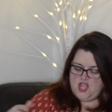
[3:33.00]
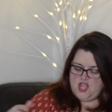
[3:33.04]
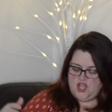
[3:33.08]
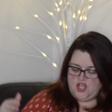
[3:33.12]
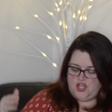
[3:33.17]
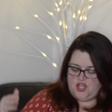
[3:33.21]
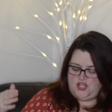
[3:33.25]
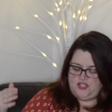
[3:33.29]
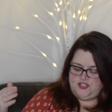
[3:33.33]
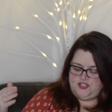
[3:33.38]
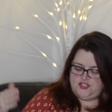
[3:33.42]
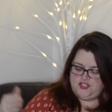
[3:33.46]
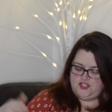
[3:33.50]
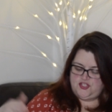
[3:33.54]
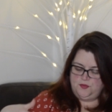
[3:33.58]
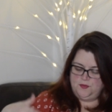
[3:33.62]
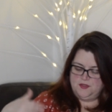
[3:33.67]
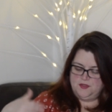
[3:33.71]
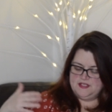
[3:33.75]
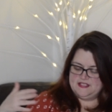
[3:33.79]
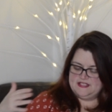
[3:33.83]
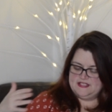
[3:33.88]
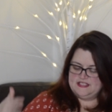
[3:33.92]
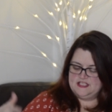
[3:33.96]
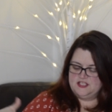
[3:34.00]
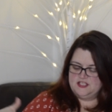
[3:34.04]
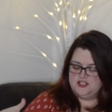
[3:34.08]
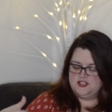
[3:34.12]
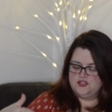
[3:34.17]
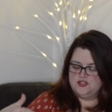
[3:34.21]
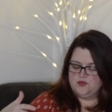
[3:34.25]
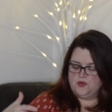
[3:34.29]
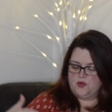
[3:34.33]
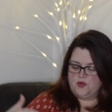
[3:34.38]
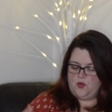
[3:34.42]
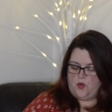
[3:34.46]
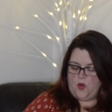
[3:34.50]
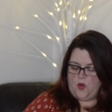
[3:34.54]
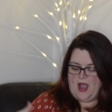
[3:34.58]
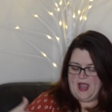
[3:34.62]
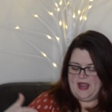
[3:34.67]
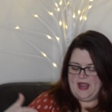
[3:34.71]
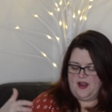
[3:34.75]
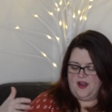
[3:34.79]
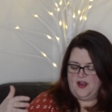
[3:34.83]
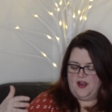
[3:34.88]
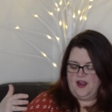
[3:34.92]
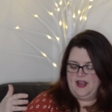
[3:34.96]
consumer decisions
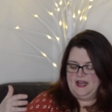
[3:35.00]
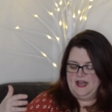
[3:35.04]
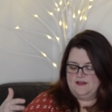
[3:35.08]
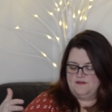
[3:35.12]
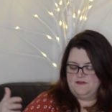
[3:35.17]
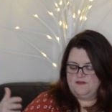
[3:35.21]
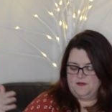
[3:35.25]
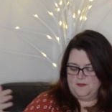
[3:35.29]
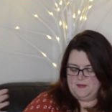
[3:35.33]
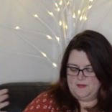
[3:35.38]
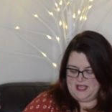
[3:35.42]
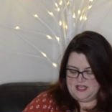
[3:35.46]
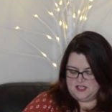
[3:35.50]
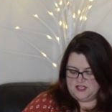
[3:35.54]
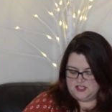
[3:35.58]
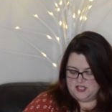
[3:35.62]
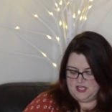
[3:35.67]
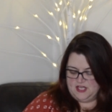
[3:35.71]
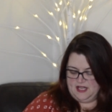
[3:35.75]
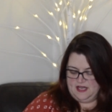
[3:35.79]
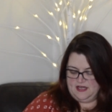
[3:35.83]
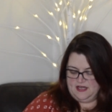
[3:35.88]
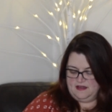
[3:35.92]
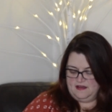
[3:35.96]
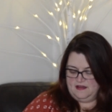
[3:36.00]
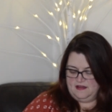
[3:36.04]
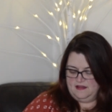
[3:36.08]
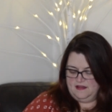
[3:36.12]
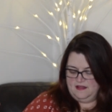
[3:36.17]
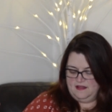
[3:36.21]
require information